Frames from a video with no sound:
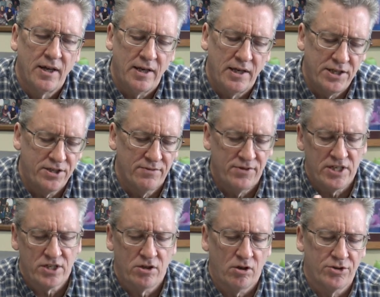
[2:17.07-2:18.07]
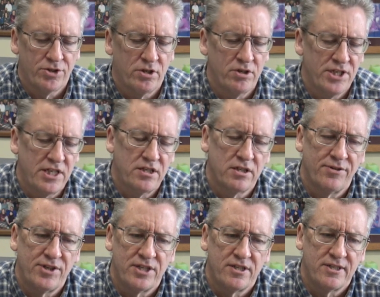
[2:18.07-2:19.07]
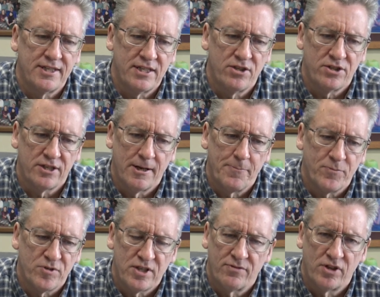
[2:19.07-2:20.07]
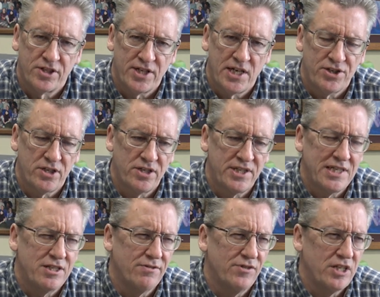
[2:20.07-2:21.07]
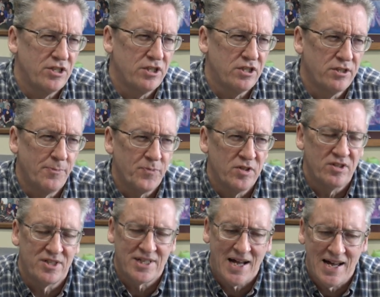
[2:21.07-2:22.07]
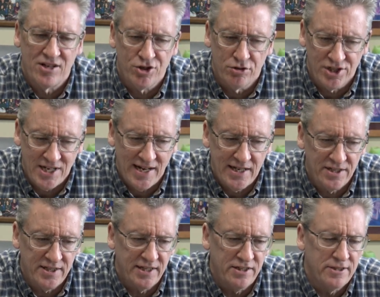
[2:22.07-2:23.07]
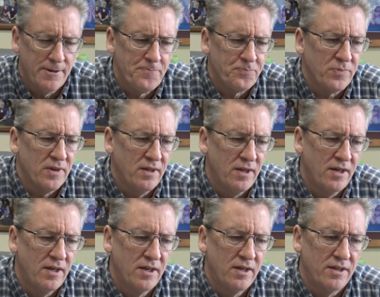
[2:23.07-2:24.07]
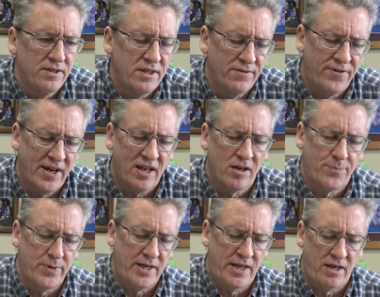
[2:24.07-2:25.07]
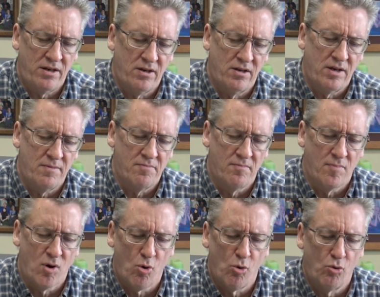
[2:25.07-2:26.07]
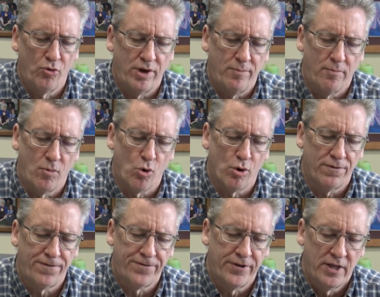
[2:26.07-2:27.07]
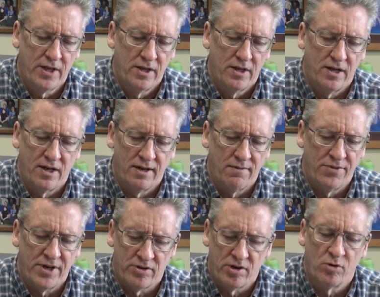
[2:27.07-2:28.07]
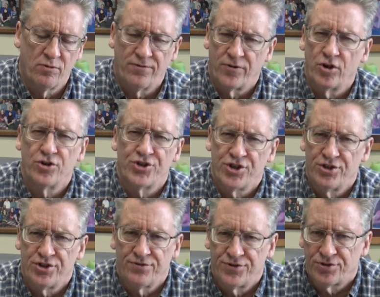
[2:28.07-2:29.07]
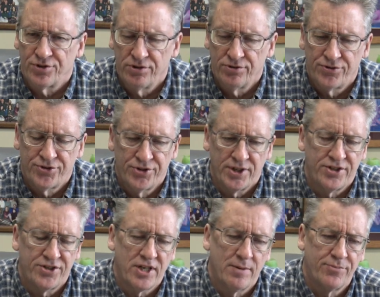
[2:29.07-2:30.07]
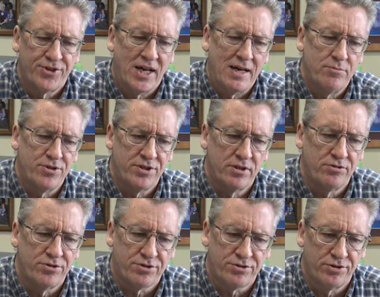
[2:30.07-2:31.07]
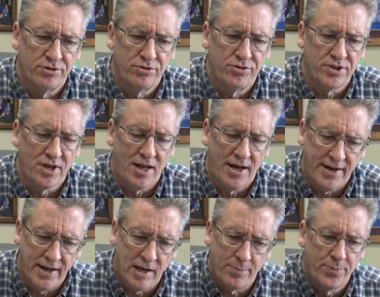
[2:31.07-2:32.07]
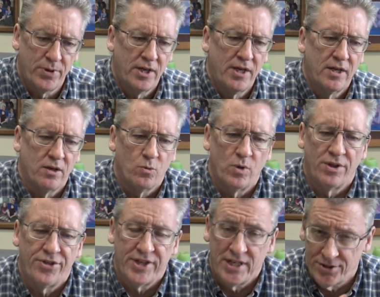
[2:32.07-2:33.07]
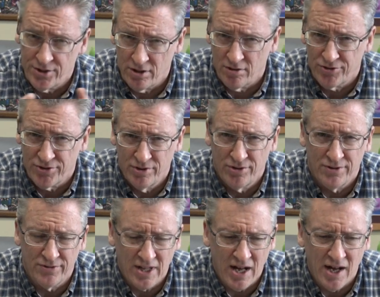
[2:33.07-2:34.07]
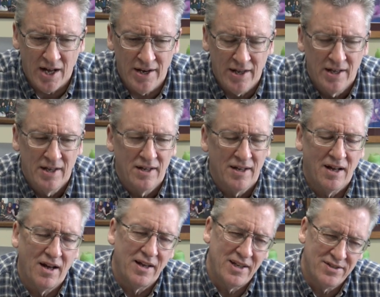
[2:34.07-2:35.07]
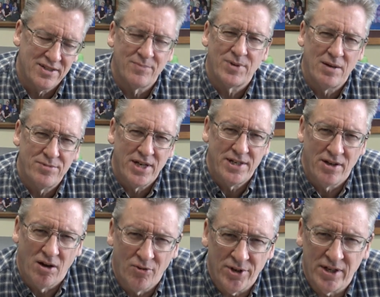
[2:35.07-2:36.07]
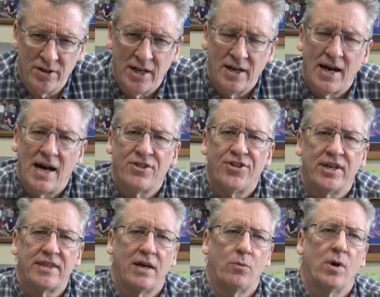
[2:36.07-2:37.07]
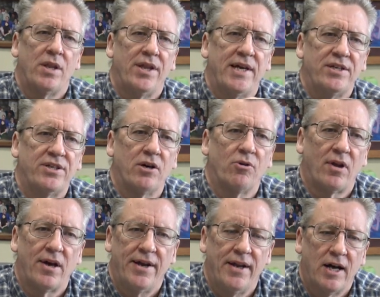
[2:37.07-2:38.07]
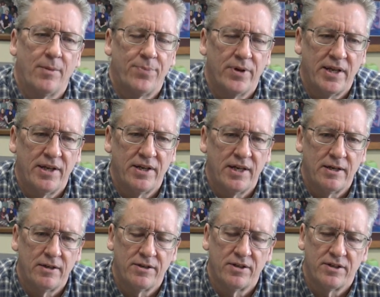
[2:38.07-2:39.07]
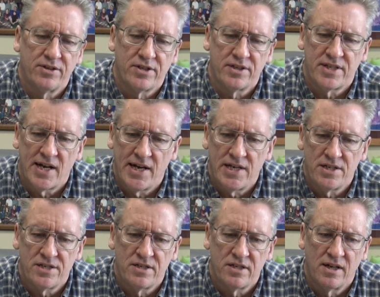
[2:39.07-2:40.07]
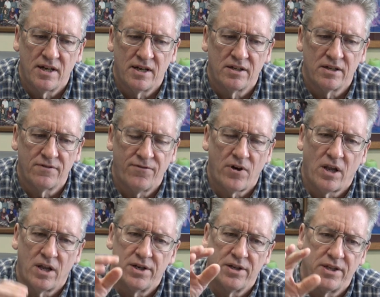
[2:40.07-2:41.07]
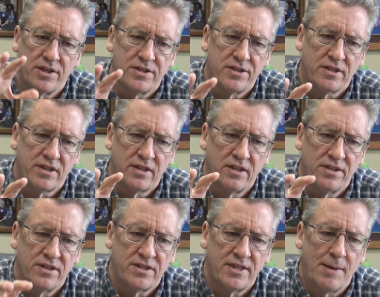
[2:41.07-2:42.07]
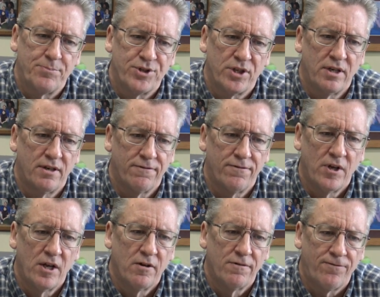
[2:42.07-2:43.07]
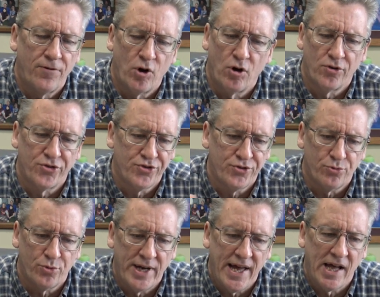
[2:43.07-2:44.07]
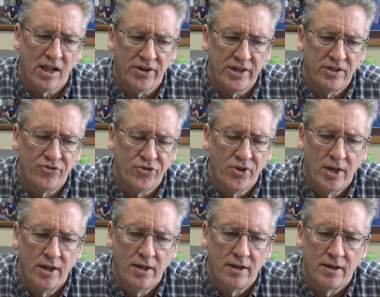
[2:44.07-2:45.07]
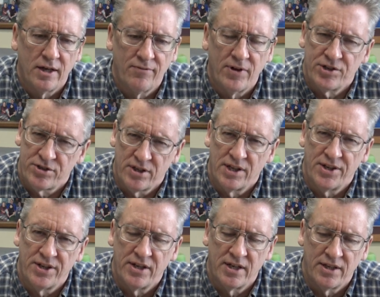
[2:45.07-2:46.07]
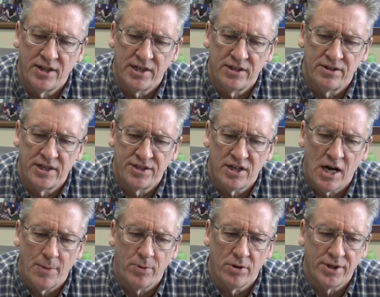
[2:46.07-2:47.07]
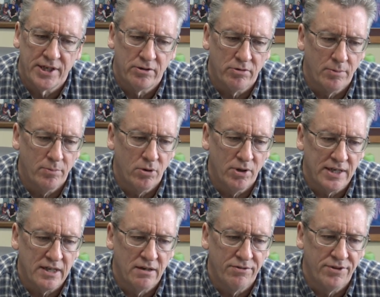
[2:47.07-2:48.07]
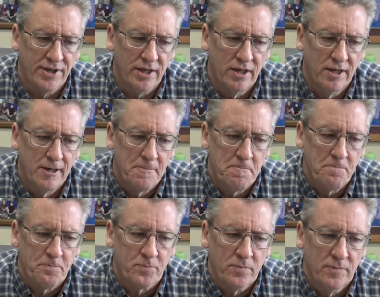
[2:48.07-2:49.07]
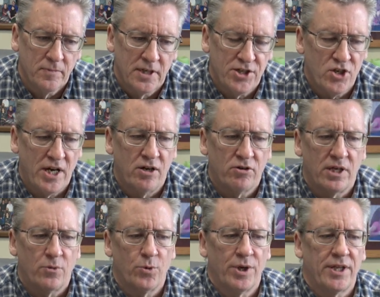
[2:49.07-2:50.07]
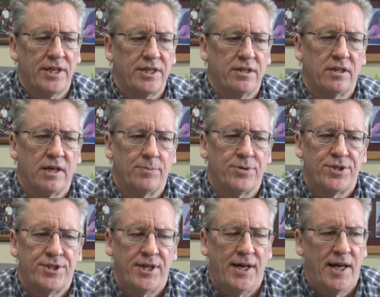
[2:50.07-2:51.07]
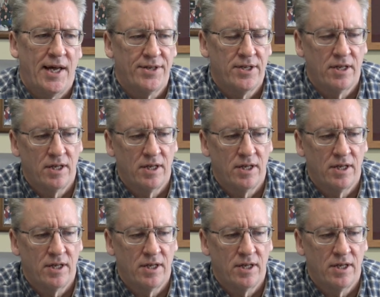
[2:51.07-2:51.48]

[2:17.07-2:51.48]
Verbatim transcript: And each of these cultures, each of these civilizations, each of these societies develop and mold and morph their own versions of truth, and sometimes those truths line up with the eternal truth of God, and sometimes they don't. And I think that when they don't line up and societies fall under this deception of false realities, eventually they topple, they crumble, that kind of thing. And so I don't get really upset